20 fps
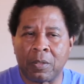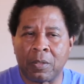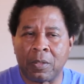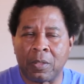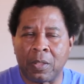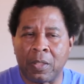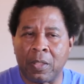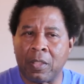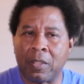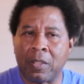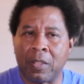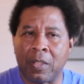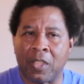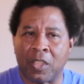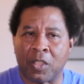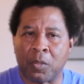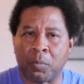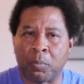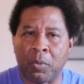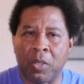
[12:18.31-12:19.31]
and, and in,
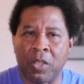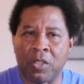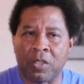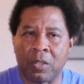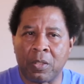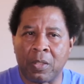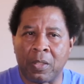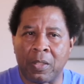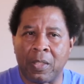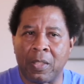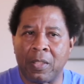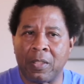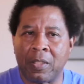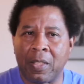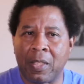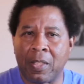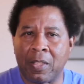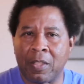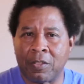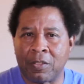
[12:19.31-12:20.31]
expression, and
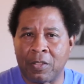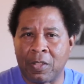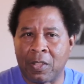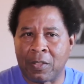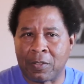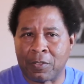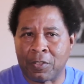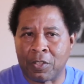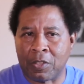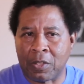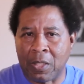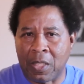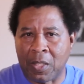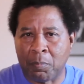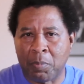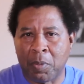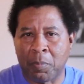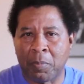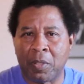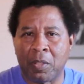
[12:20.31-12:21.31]
anything else, just
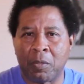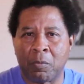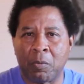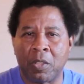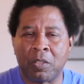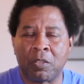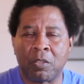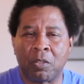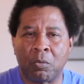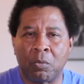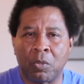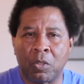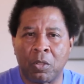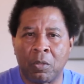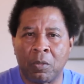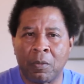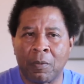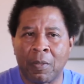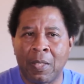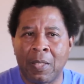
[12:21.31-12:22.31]
like people in the rest of the
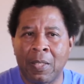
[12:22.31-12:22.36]
world,